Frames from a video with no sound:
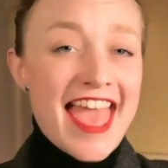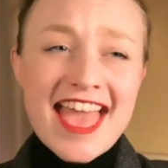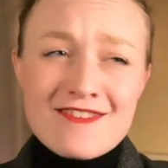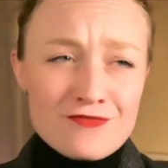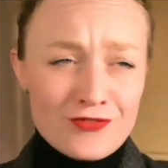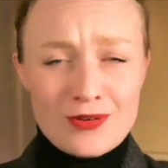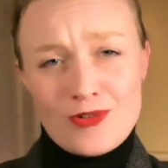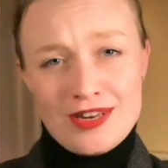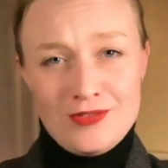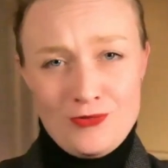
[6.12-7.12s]

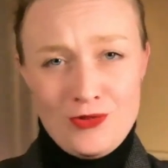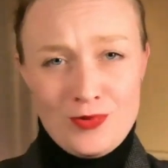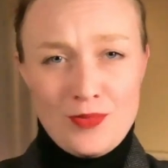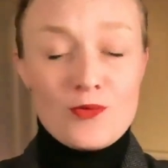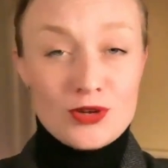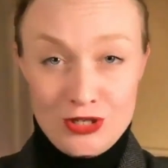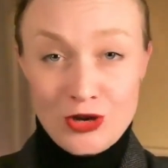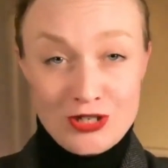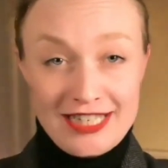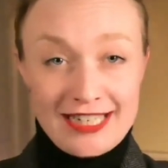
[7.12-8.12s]
everyone in the room was
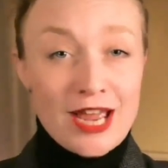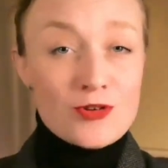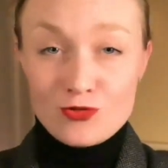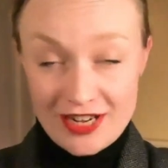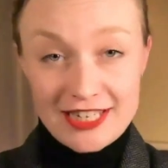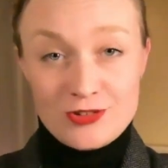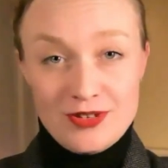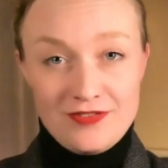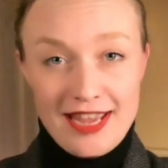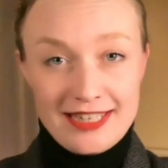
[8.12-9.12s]
nodding, ready to
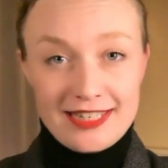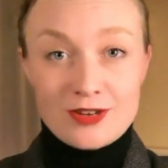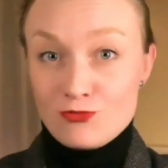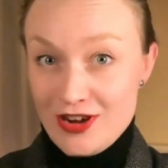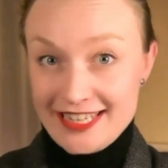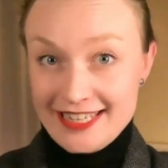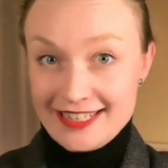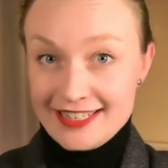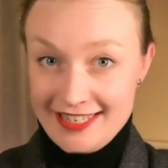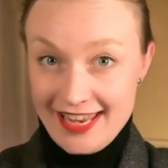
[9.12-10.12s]
invest, ready
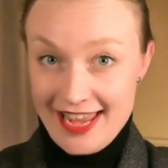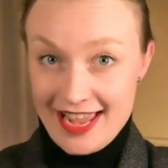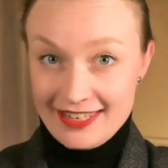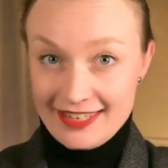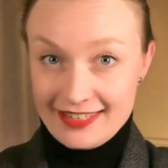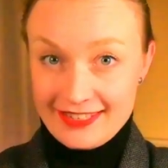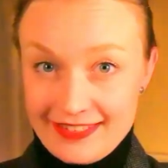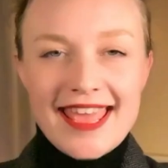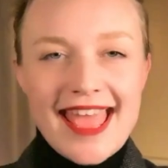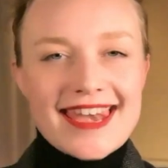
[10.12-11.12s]
to say yes?
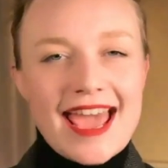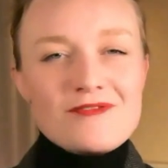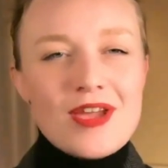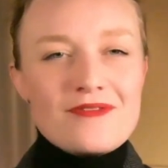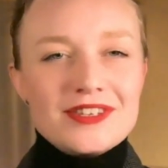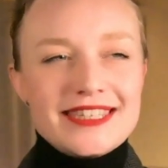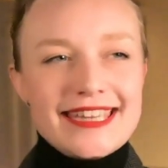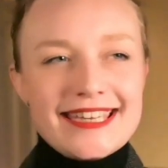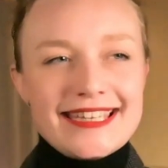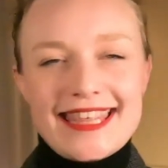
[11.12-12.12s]
And have you ever
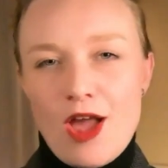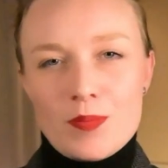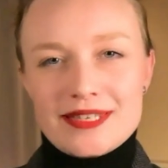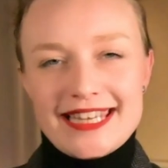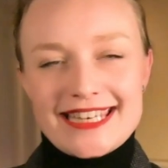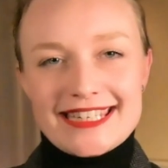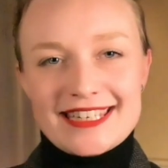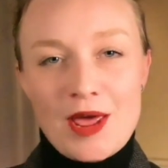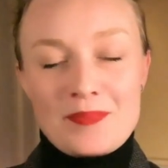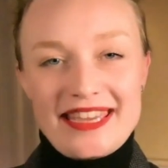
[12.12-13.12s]
seen the opposite?
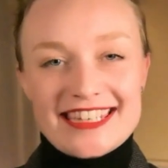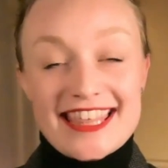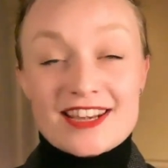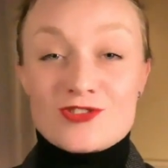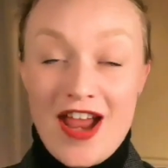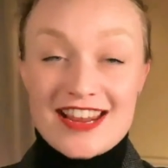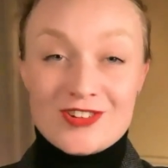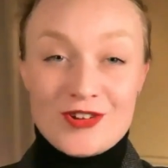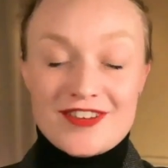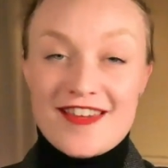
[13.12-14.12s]
A pitch that dragged
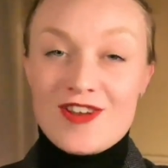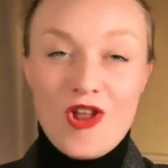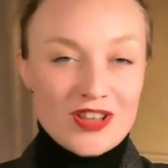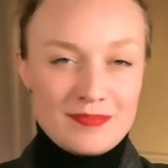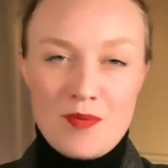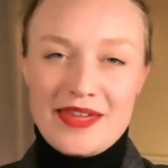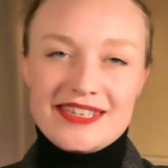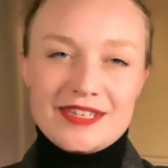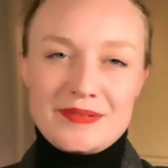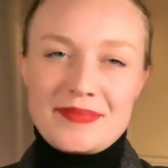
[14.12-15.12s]
on, lost
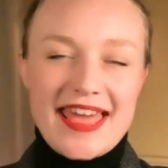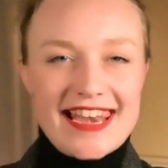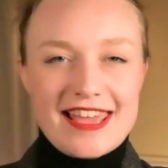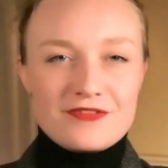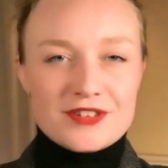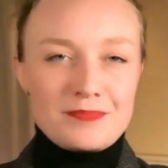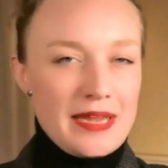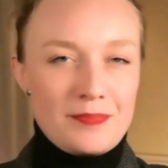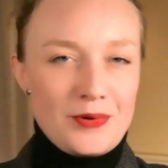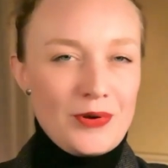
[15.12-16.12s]
momentum, and left
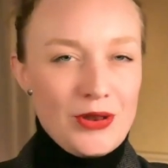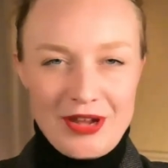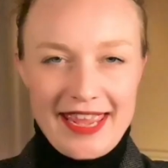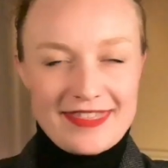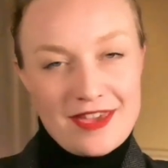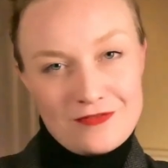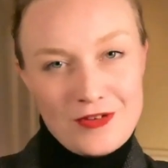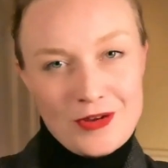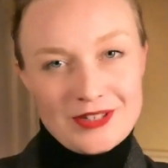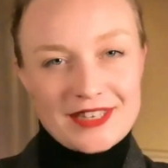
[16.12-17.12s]
people looking at their
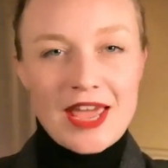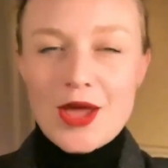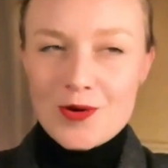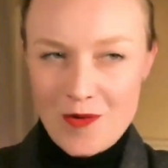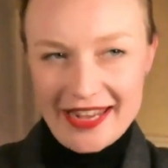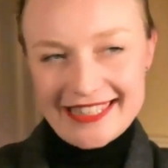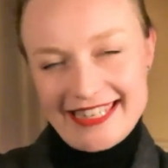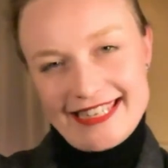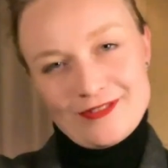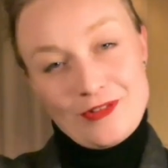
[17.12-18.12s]
phones,
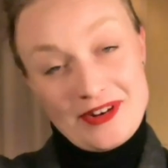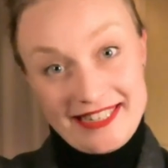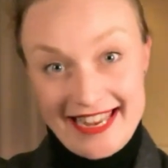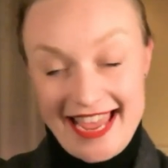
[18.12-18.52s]
waiting for it to